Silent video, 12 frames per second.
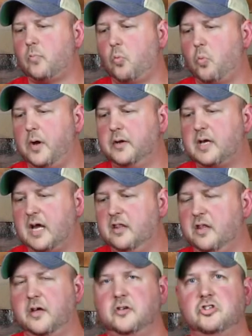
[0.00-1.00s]
what kind
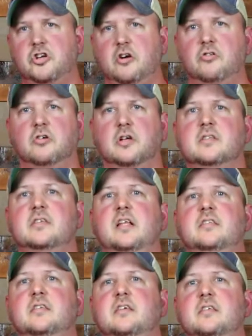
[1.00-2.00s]
of the general
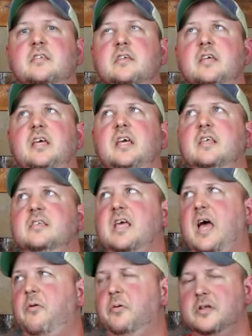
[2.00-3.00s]
consensus is.
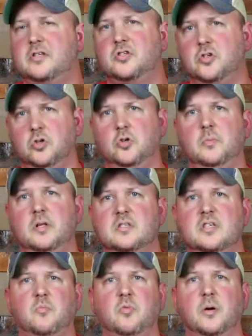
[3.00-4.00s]
I would assume it's
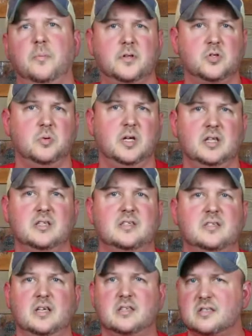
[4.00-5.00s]
somewhere between
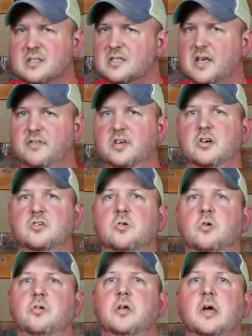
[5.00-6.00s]
6 and 7 years
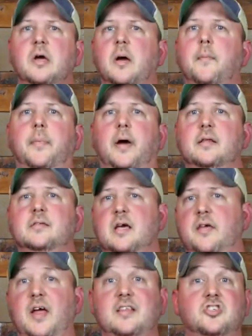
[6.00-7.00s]
old, but
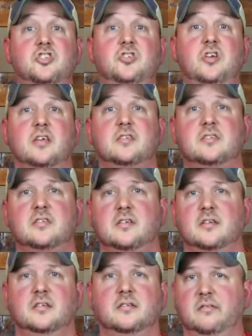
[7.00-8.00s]
that's just
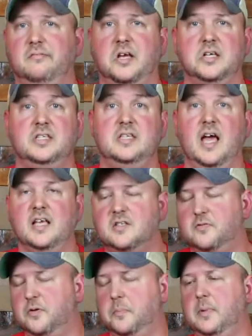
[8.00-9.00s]
a
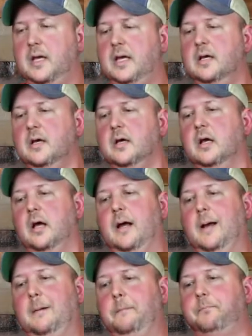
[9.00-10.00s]
guess from me.
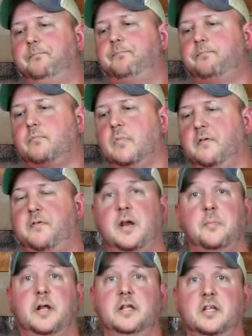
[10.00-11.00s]
If
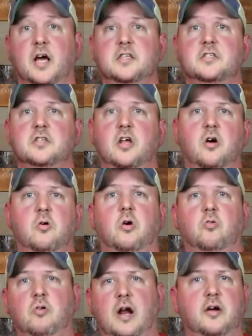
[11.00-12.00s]
anybody does know
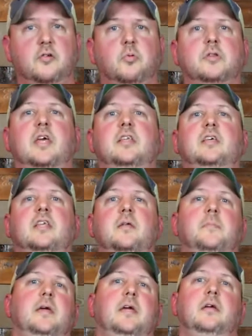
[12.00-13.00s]
around what they tend to
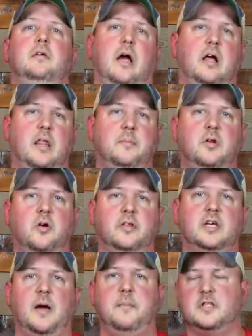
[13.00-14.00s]
be, let me know in the
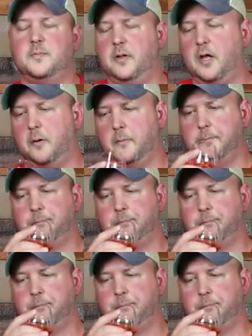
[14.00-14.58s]
comments below.